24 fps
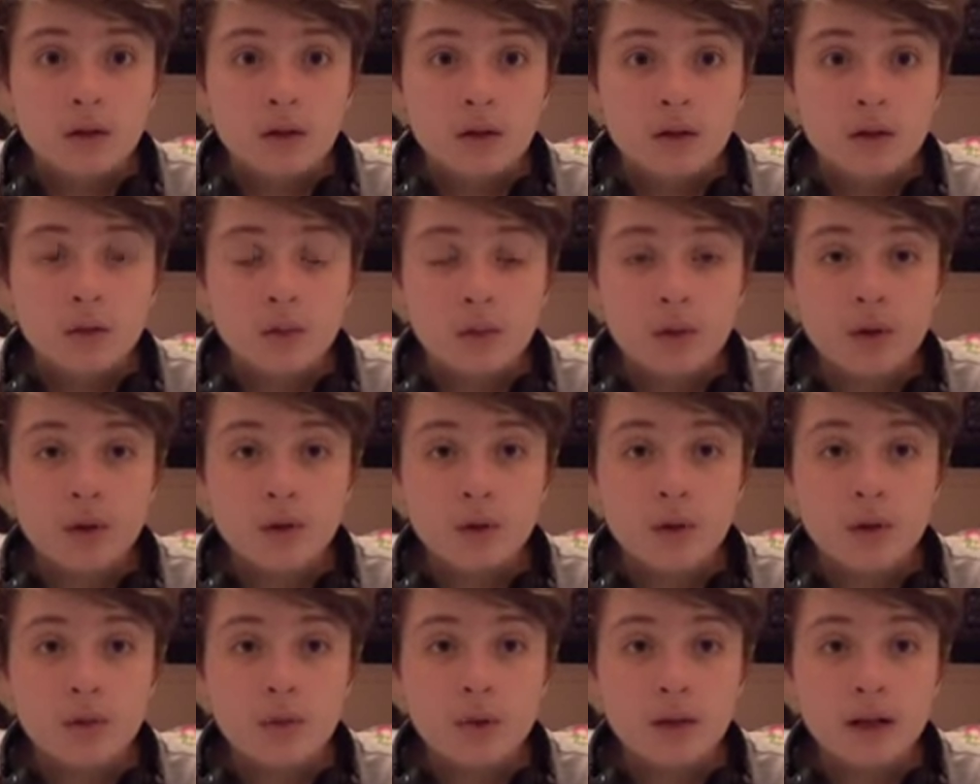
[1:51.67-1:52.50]
a really
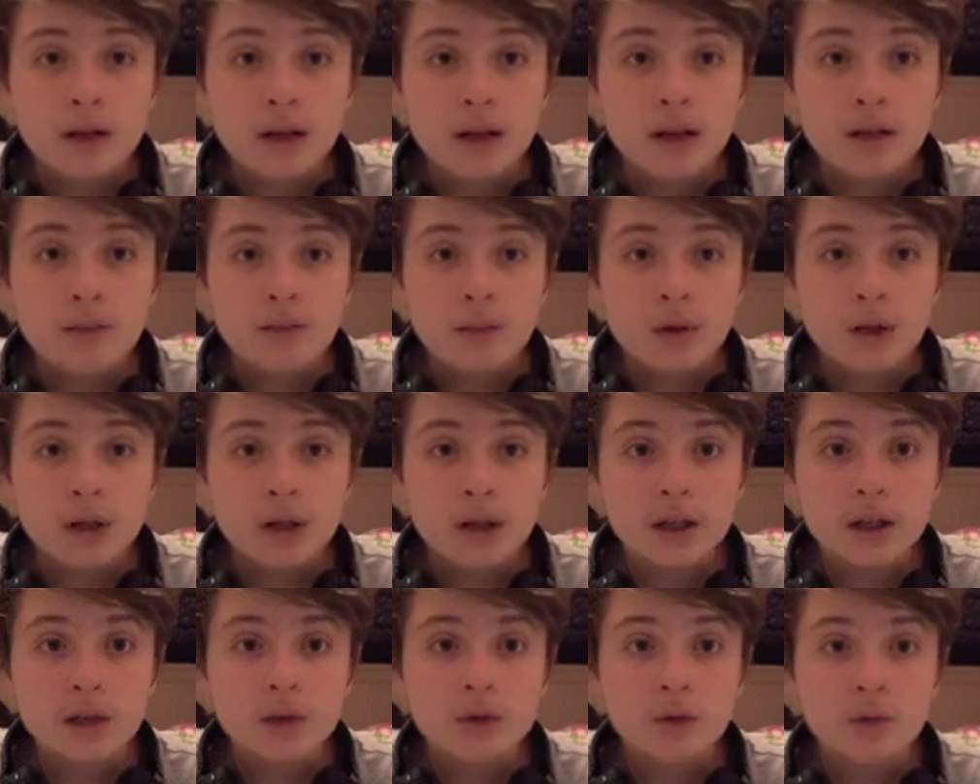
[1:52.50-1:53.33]
great way to gain money,
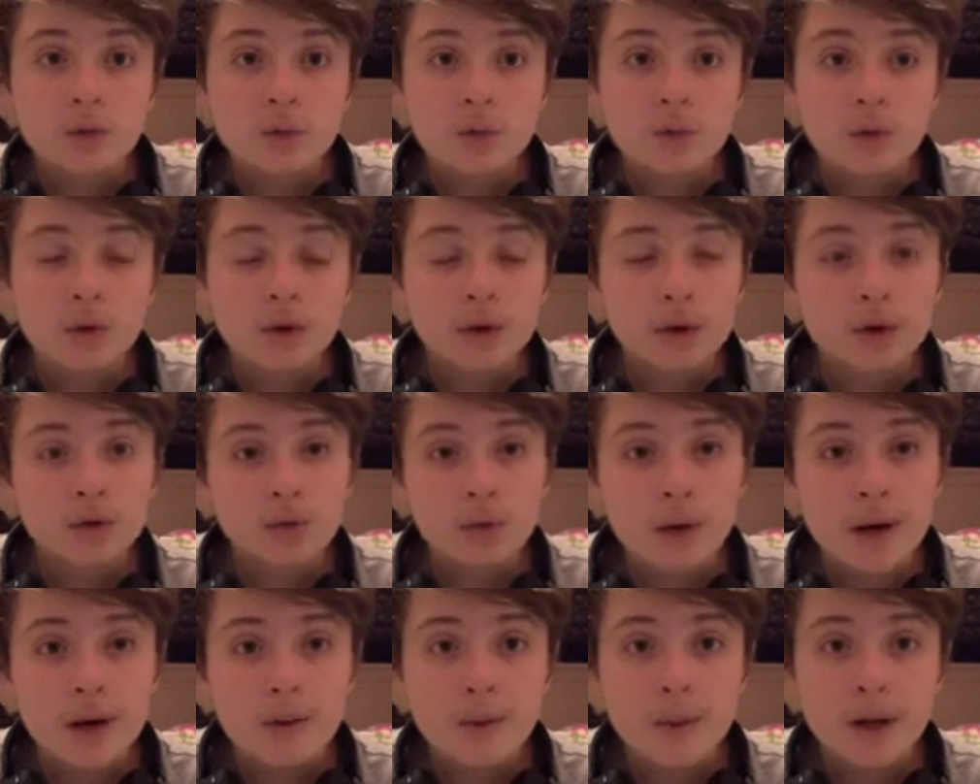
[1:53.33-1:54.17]
and a really
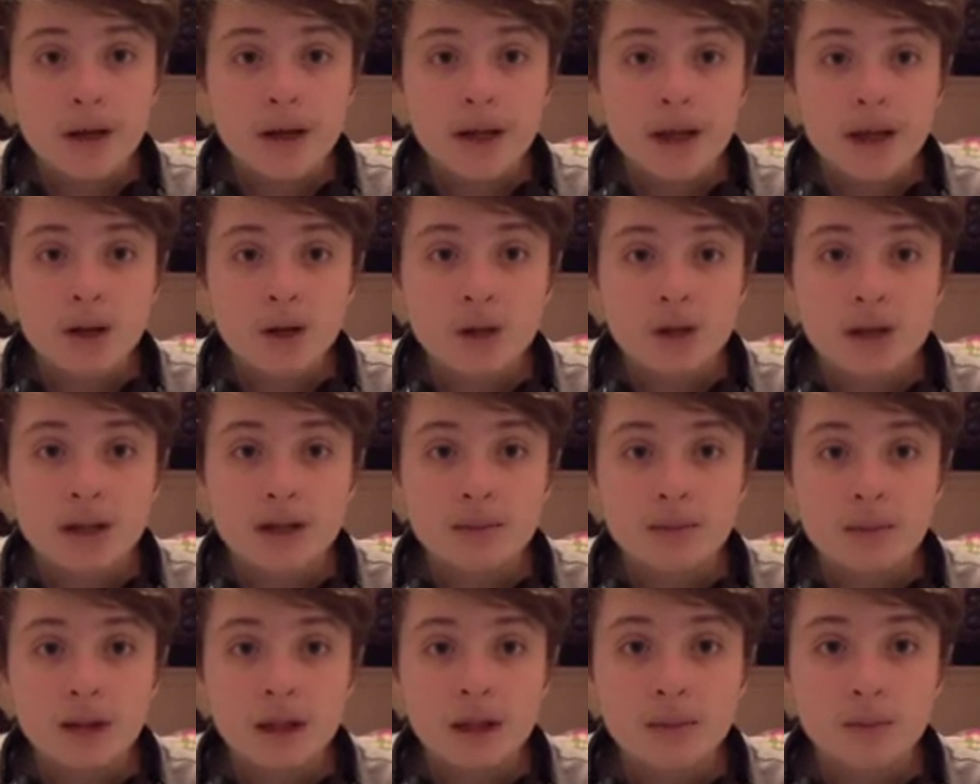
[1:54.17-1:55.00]
great way to
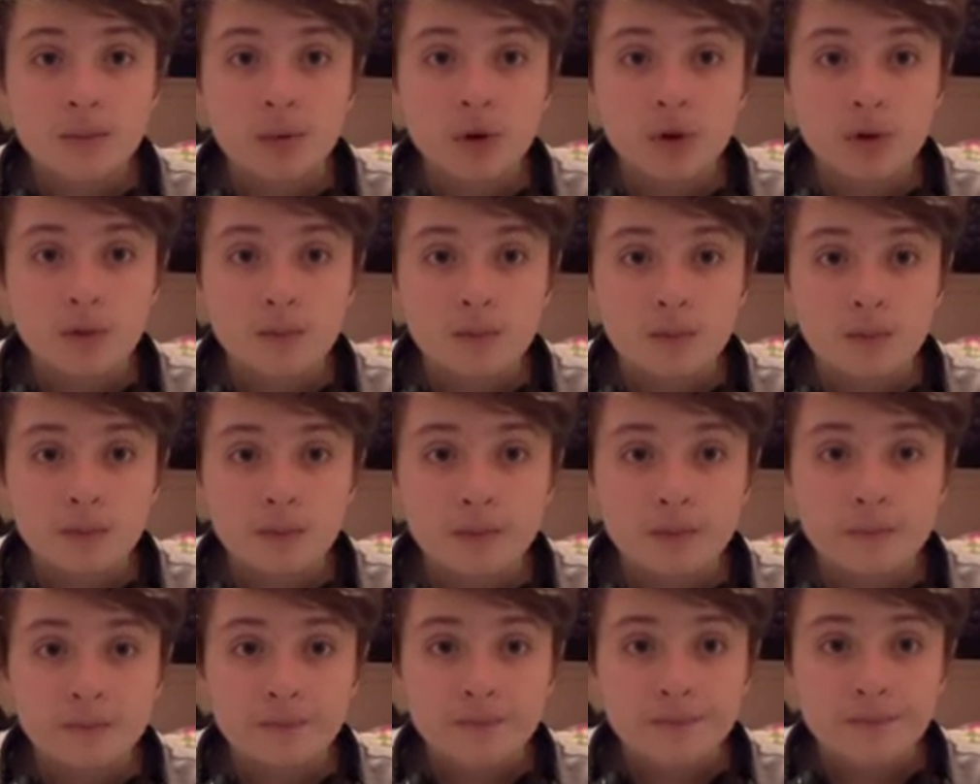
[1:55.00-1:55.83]
entertain people.
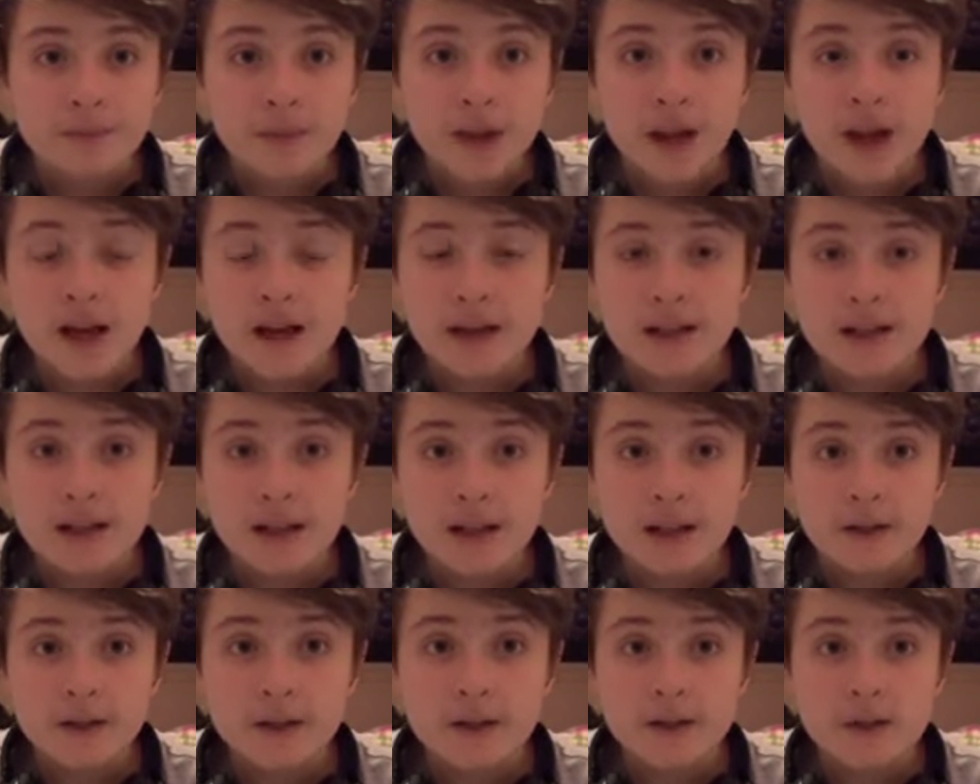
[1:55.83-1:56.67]
I
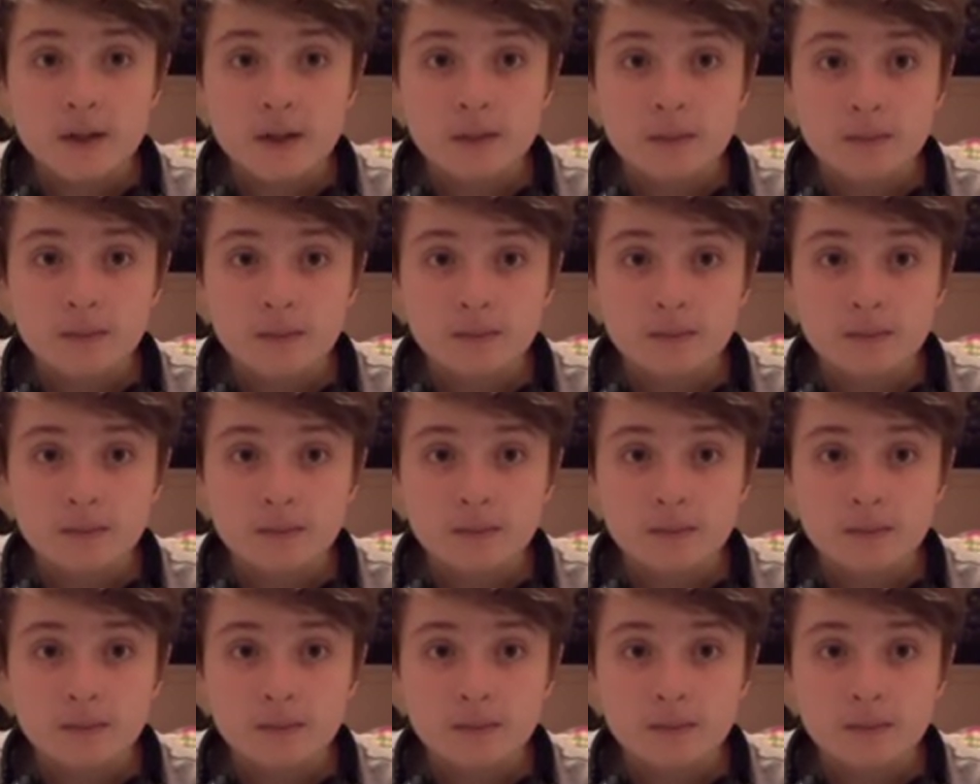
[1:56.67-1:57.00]
dance.